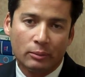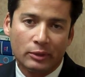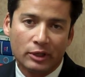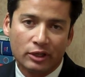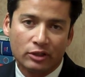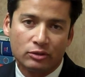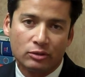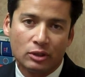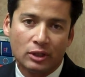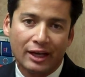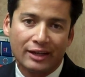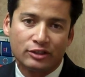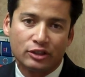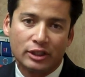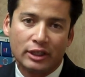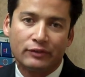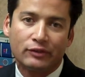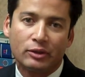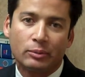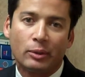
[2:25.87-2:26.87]
Because realize
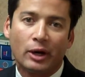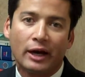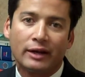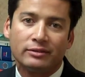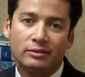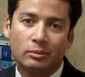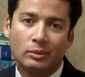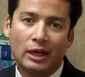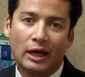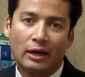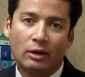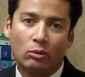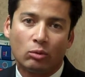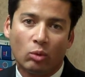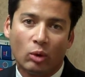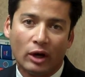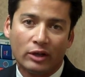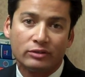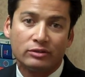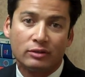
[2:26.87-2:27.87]
you're giving your body something that it
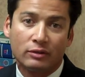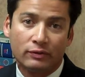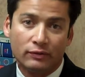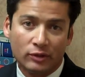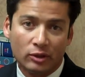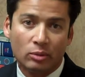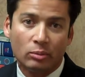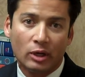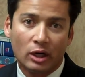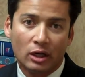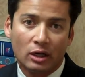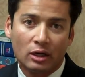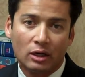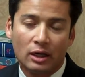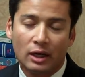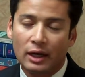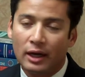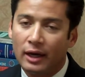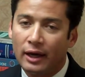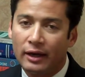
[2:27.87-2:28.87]
wants to feel
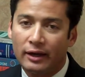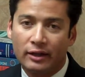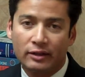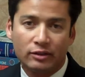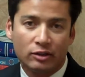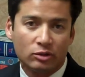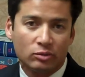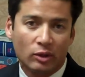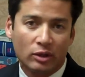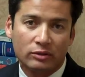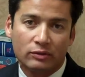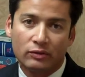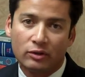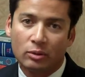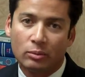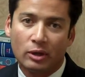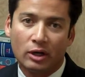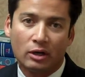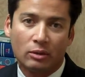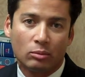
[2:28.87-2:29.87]
better, it continues to want to
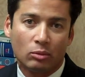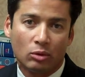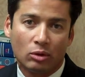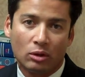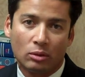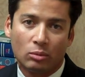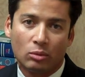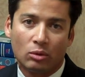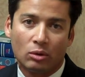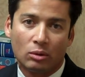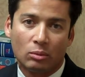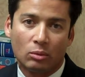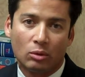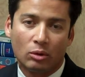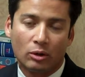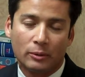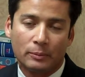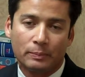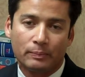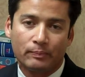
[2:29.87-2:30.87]
feel better more and more and
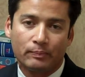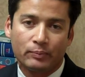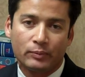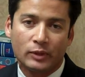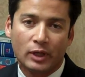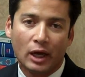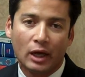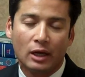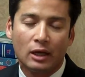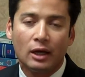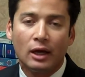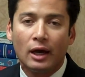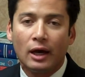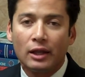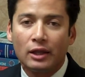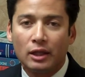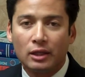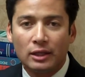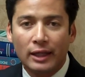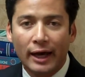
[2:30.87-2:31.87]
more. Okay?
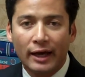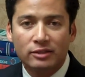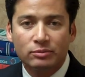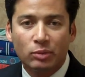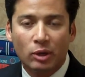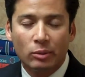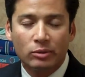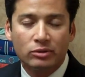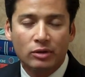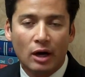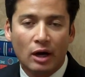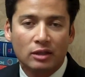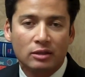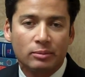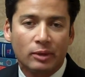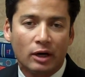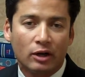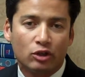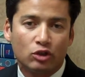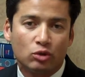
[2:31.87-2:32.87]
The last part we talked
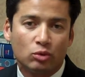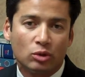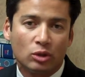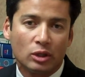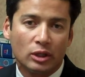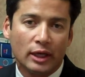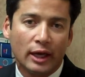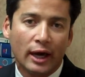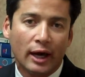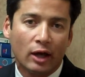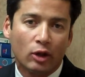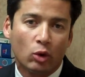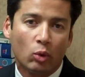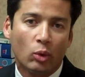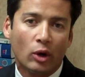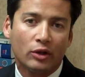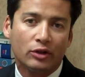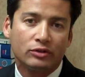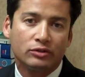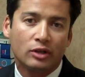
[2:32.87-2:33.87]
about is really how the
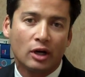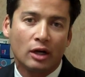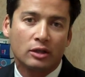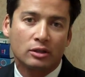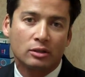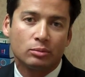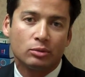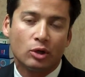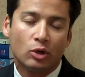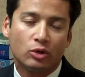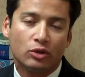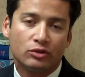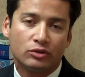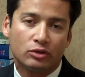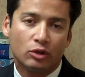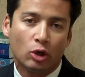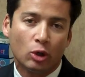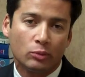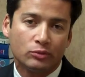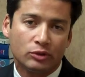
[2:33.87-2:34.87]
wellness doctor approaches
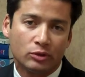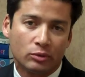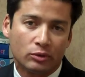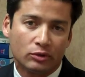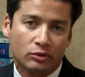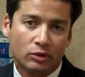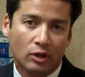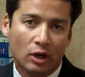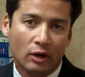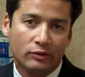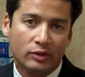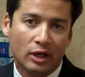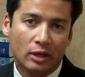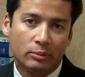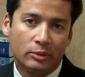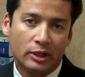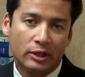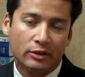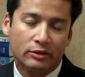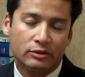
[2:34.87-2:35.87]
and hopes to resolve
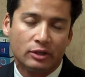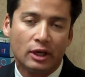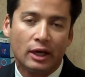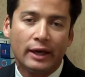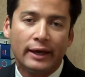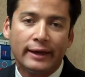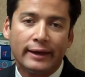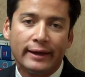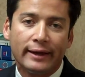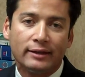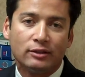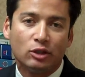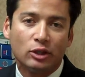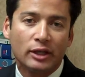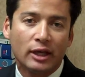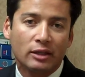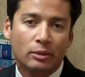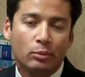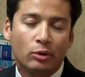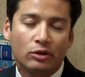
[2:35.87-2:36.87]
diabetes is
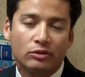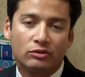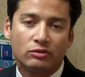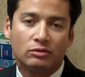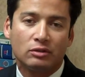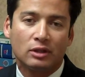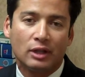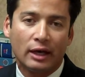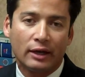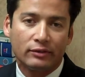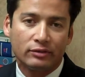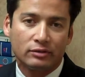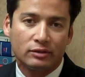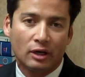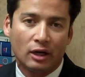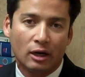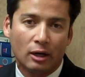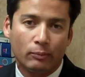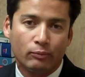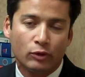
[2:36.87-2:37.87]
looking at the person's
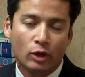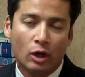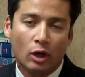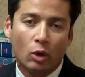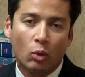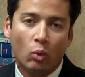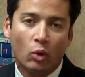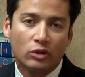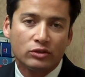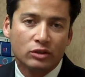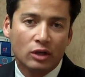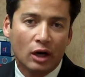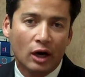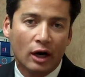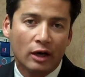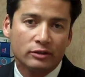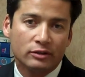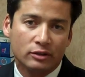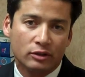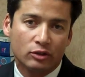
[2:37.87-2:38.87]
lifestyle. What's
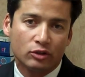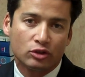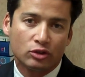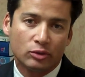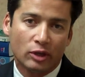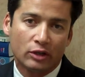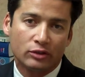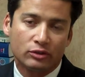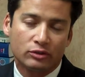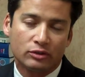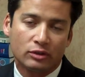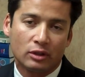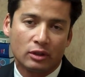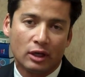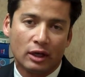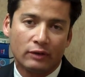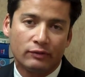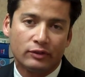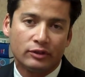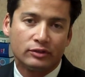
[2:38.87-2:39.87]
causing those stressors in
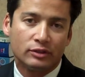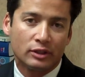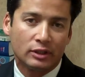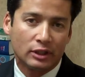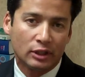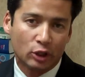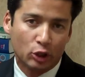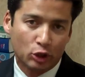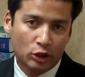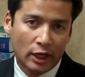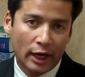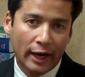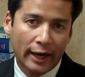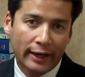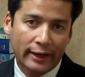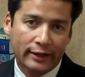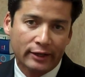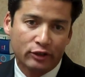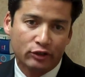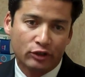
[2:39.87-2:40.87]
life? Is it their
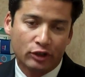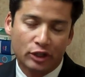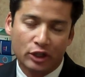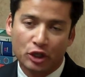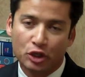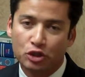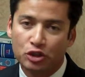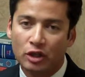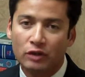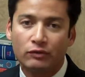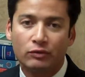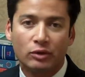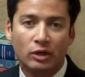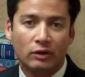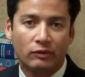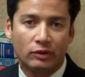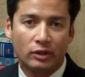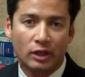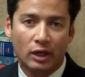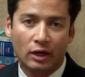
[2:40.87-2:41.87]
diet? Is there anything junk food
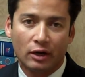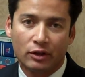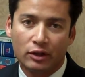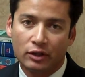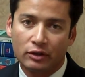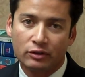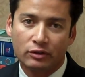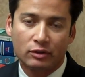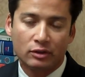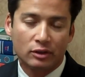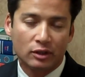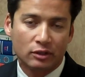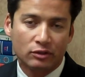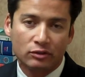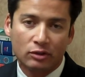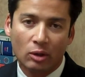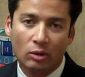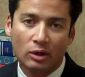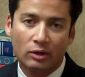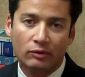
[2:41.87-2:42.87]
every day? Anything
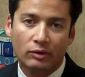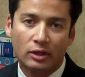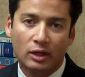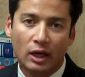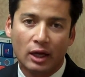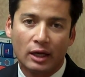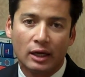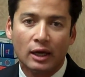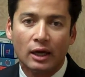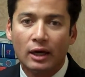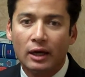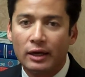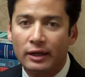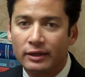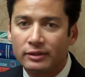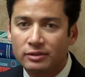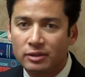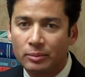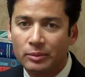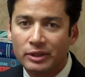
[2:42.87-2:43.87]
soda every day?
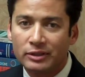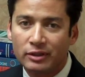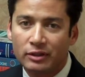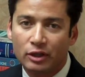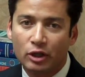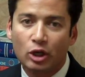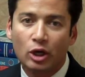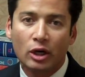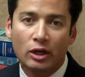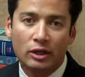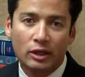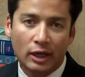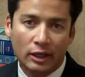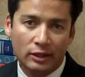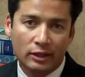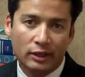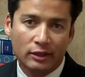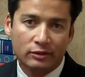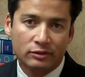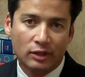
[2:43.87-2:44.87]
It's something that they could
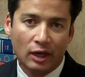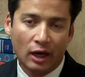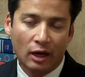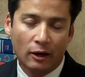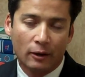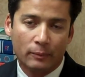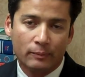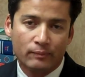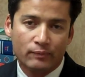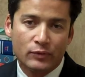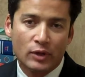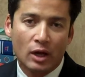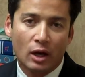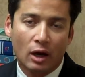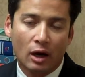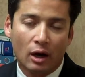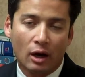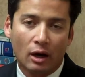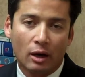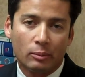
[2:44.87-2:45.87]
cut things out.
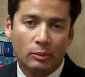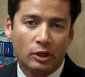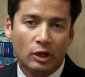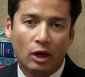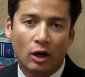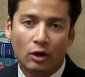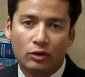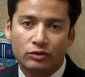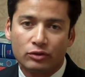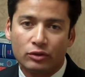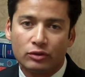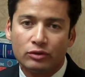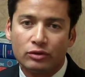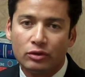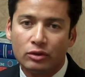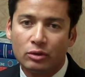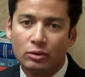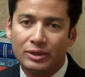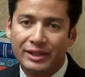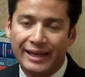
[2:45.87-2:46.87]
And also
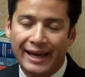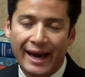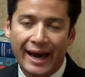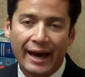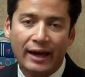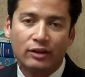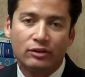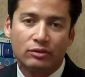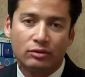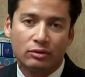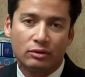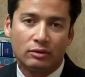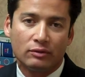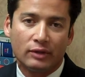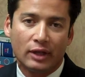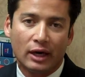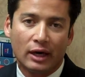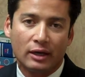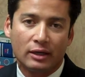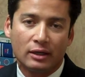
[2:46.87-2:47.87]
too, the attitude of
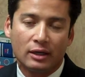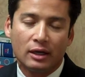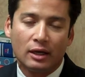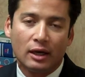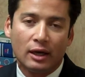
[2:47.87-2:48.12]
that.